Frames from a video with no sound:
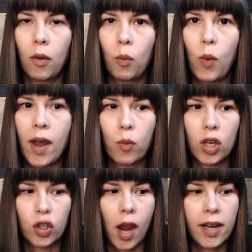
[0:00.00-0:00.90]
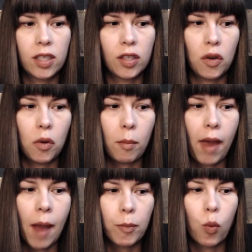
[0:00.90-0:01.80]
when we're trying to
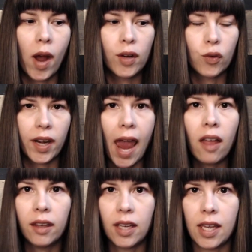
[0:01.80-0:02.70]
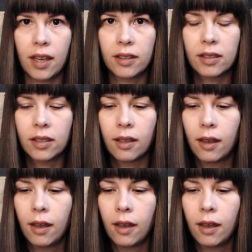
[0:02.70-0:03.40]
map what reality is.